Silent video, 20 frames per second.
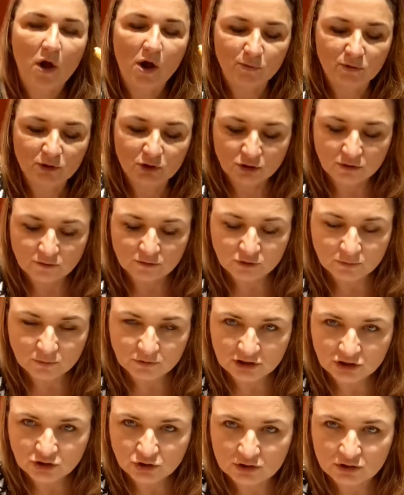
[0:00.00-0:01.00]
I will go from
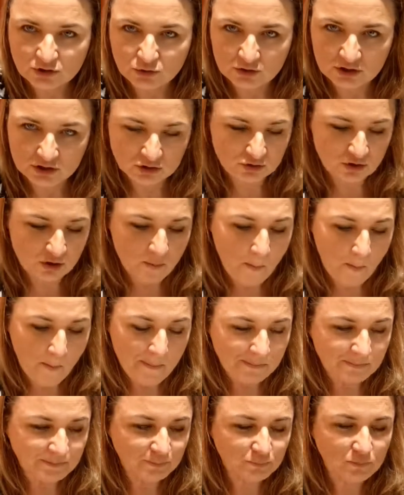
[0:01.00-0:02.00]
restaurant to restaurant.
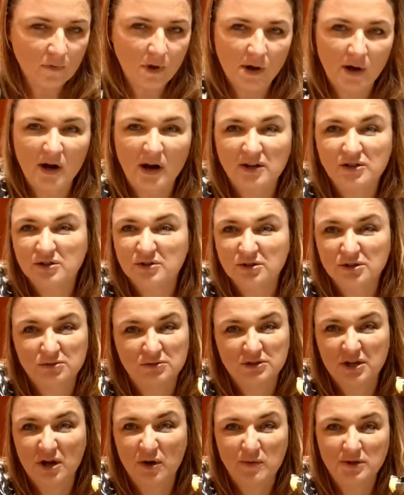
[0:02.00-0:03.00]
I don't know
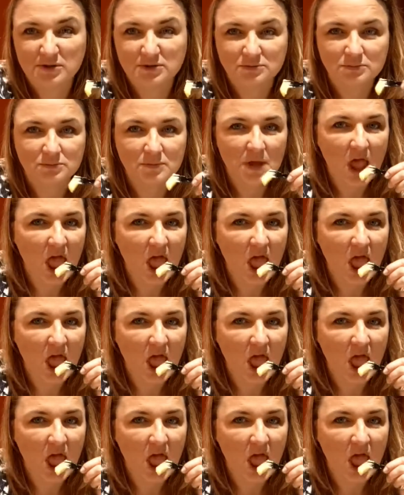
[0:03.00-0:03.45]
what I want.